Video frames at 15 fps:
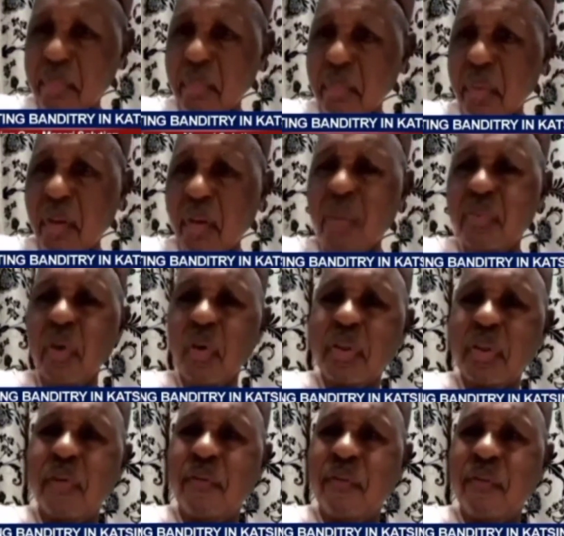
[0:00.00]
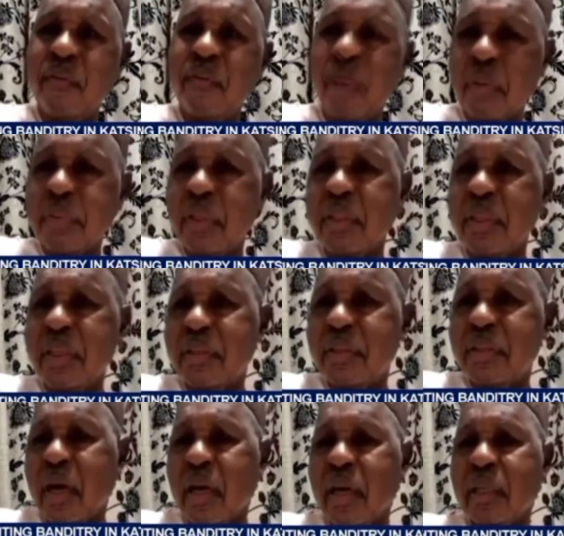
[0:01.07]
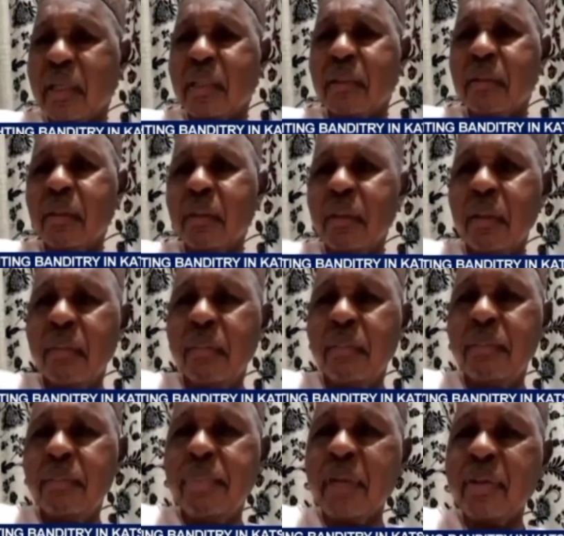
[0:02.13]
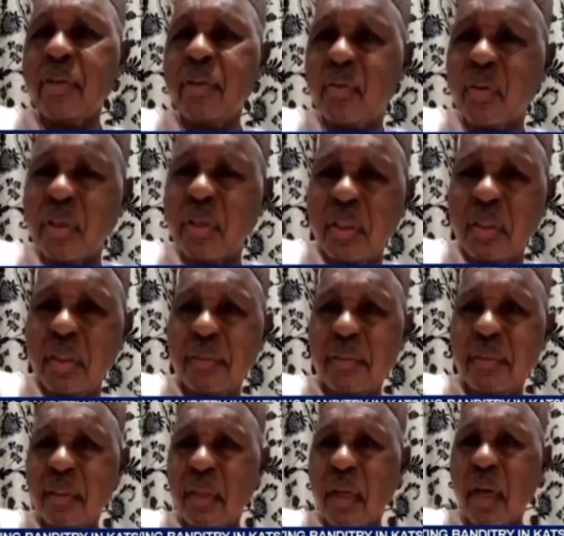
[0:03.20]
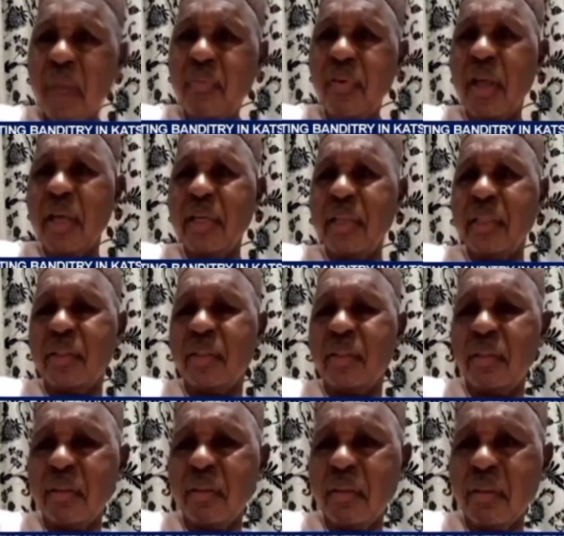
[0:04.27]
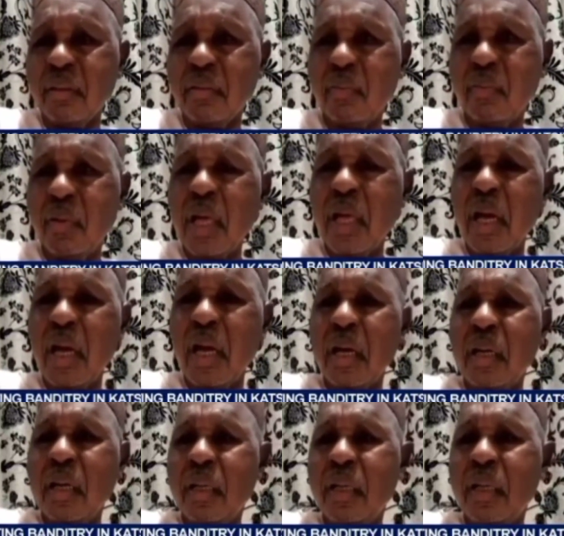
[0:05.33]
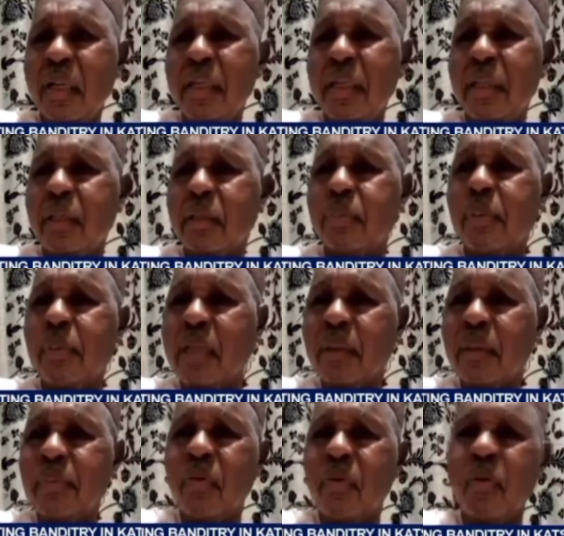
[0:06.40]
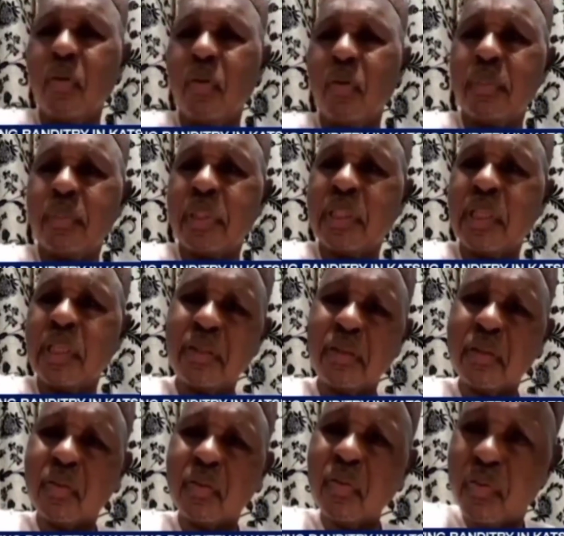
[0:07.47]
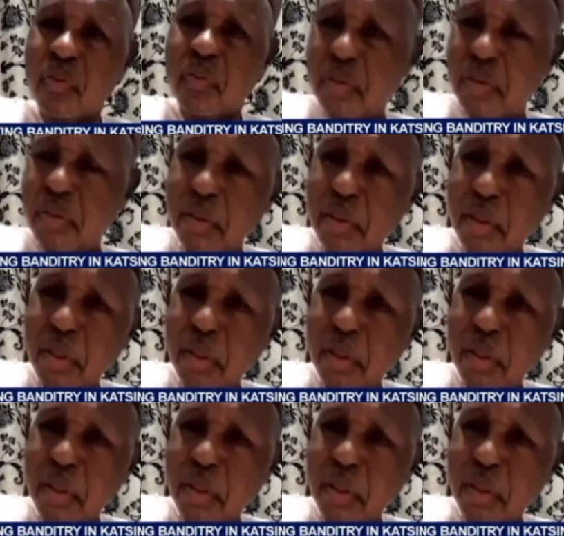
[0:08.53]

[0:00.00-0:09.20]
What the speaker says: of those involved in this banditry are Fulanis, whether it is palatable or not, but that's the truth.